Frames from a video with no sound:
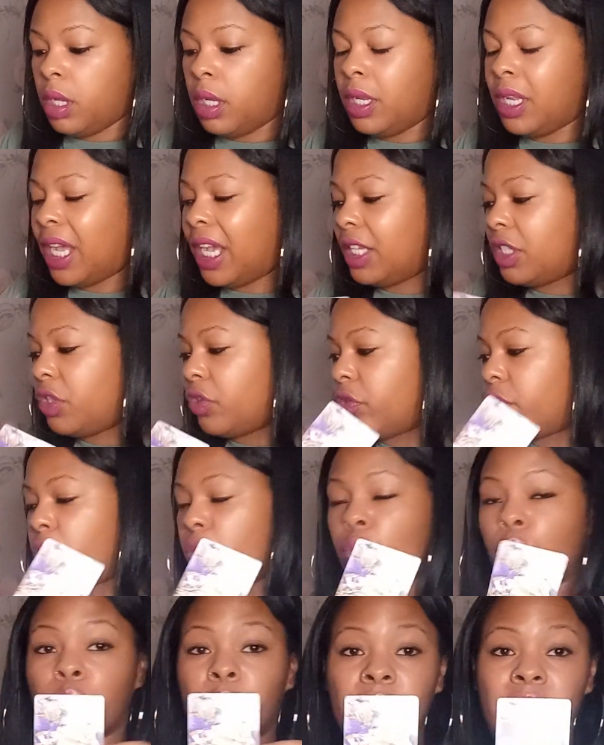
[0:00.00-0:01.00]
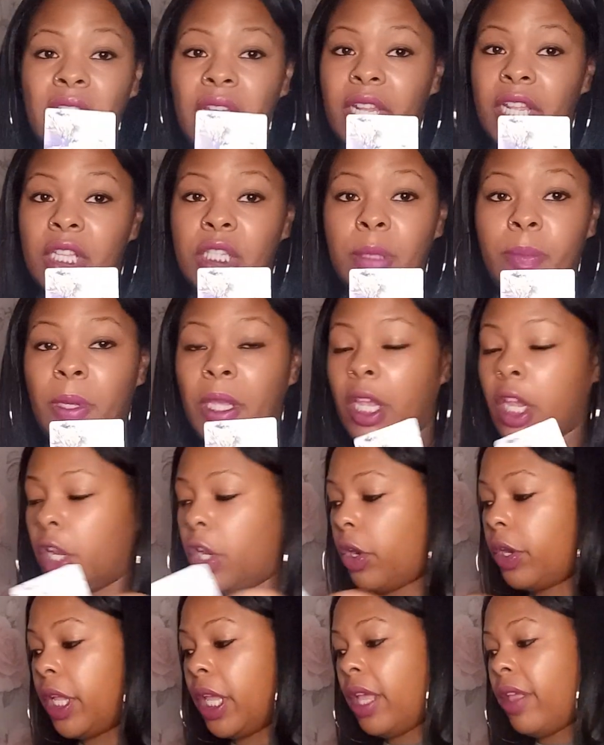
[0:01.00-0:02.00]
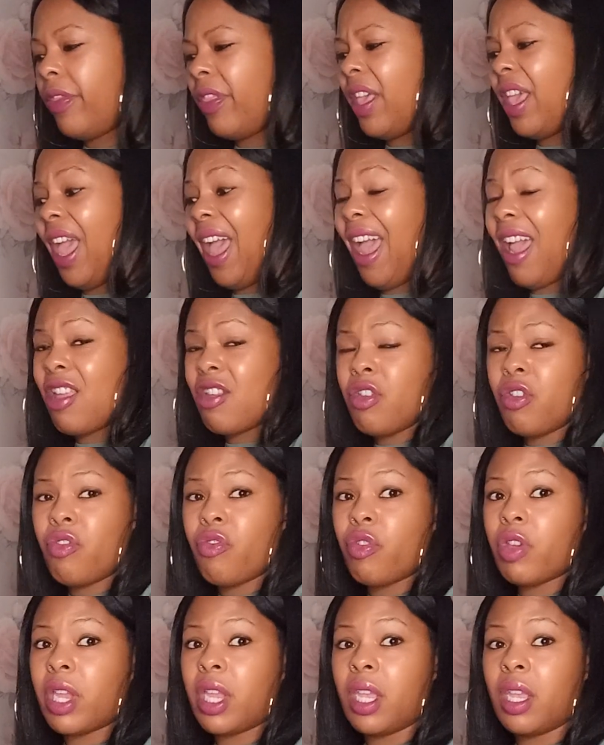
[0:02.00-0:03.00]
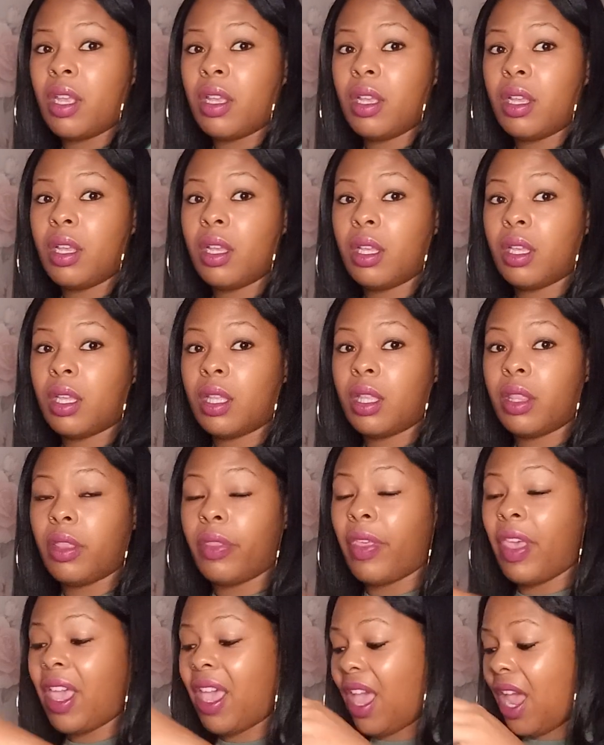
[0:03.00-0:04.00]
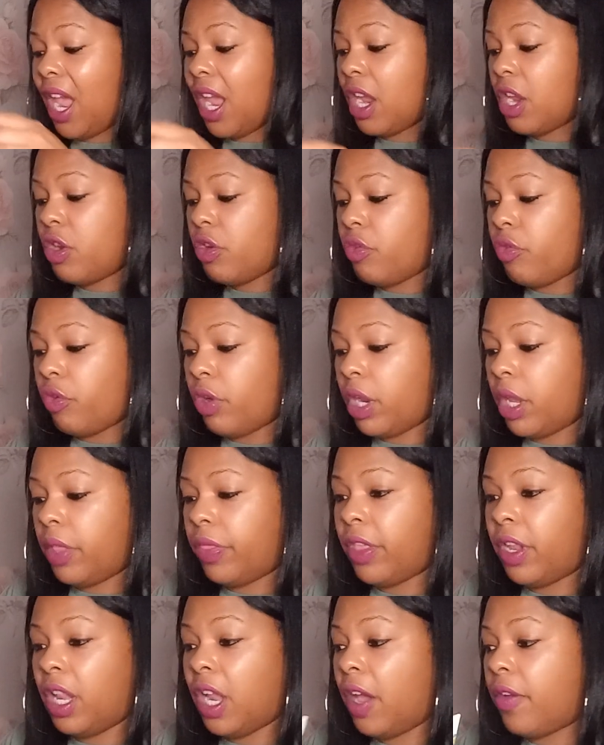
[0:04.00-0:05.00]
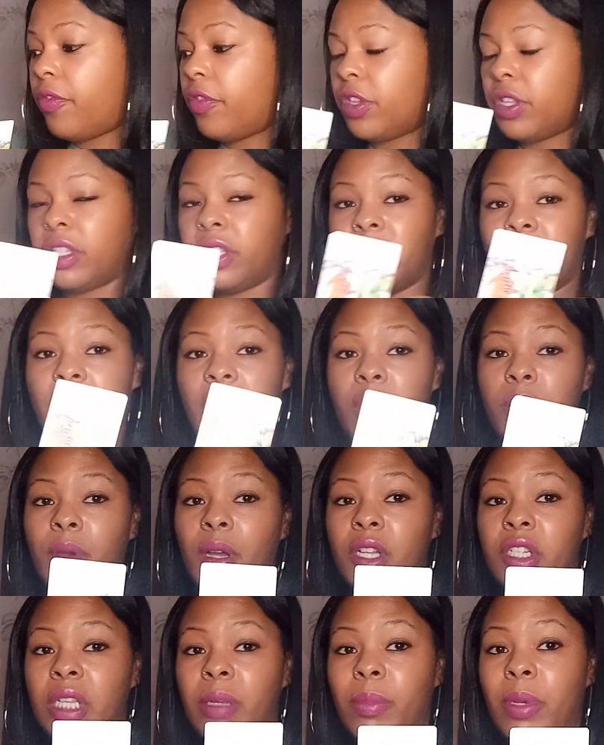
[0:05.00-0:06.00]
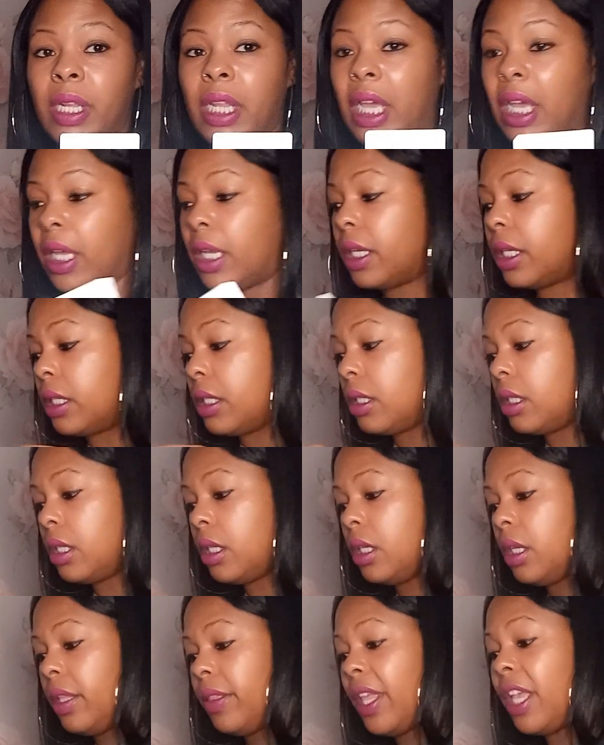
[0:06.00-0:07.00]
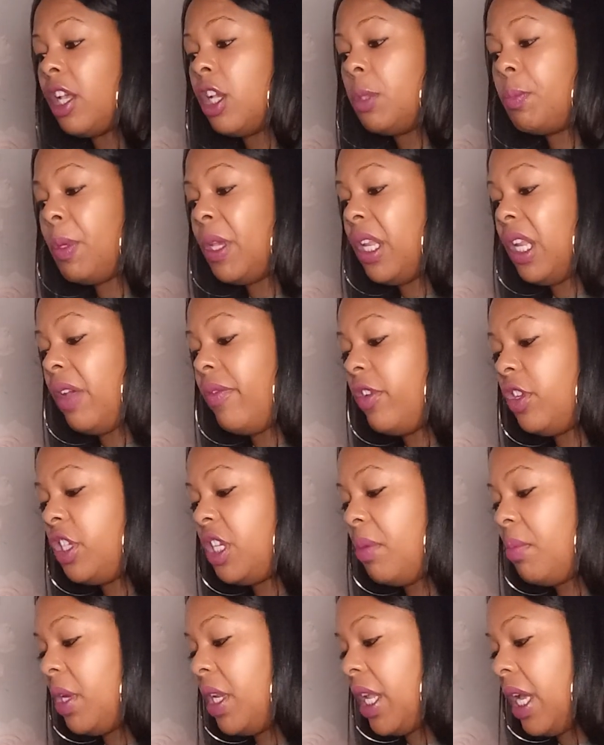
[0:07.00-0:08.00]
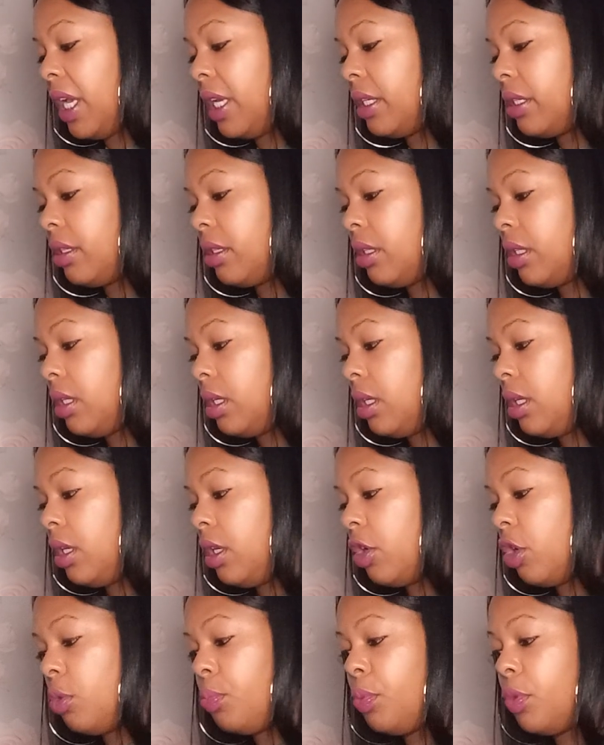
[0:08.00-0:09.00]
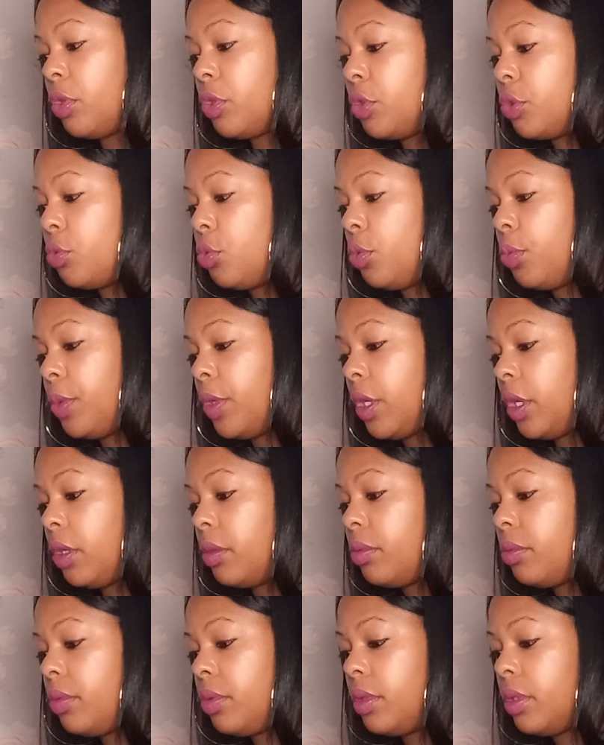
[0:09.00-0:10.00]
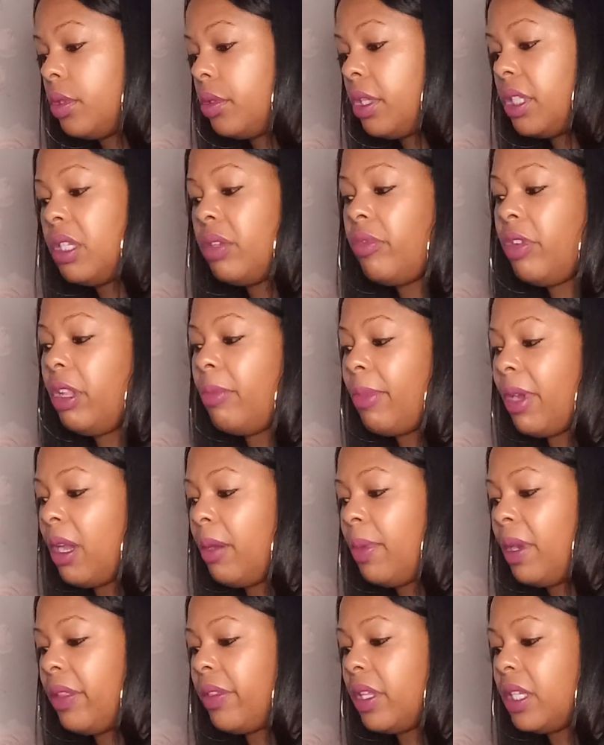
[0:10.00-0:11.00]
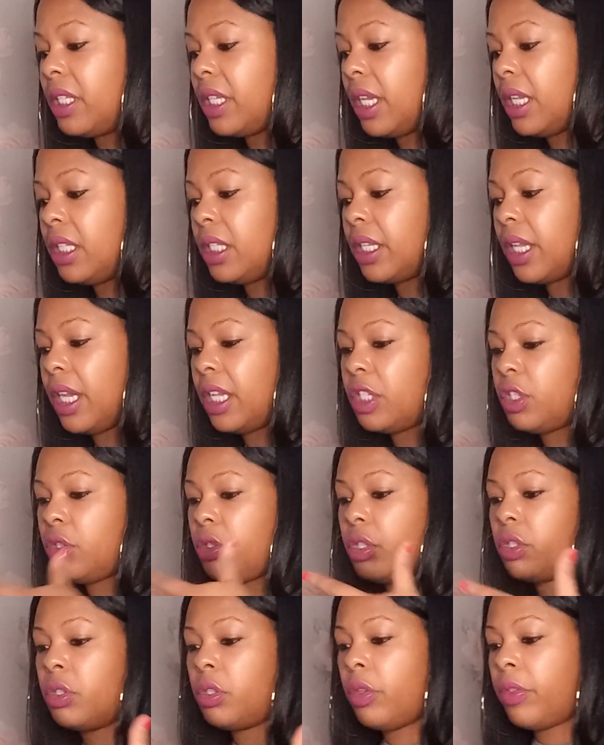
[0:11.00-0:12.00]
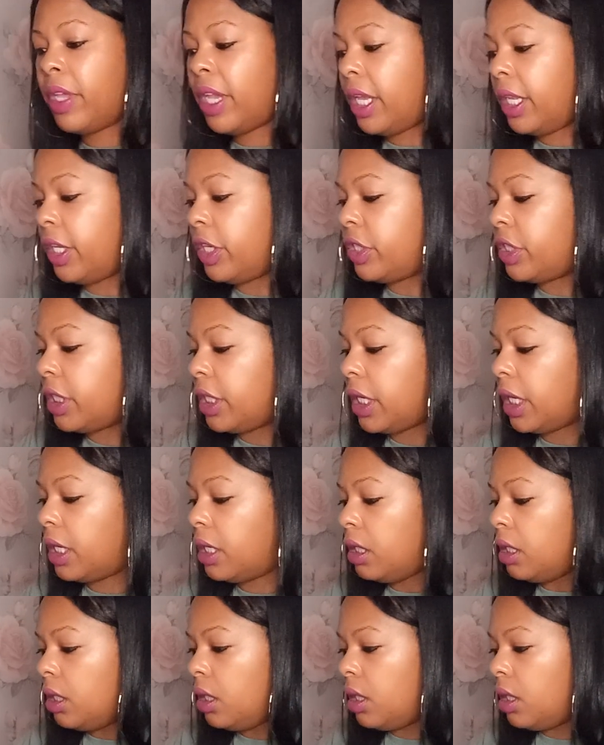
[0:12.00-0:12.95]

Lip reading: Knight of Swords. Yeah, they're speaking on it. They're angry. They're angry. The lovers, there you are, Gemini. They could be another Gemini. Could be a Scorpio. Doesn't really matter about the signs, guys. You just know the energy, yeah?